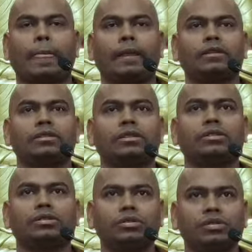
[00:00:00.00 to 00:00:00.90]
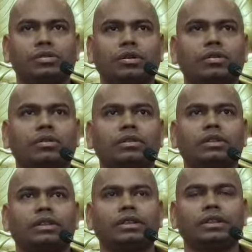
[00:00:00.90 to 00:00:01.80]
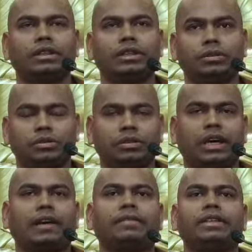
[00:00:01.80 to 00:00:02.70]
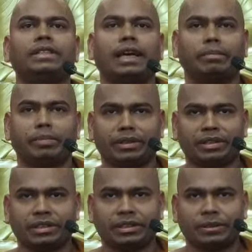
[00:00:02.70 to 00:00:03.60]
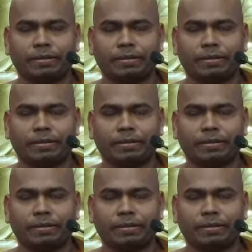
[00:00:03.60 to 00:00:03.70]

So to do so, you should have this happiness.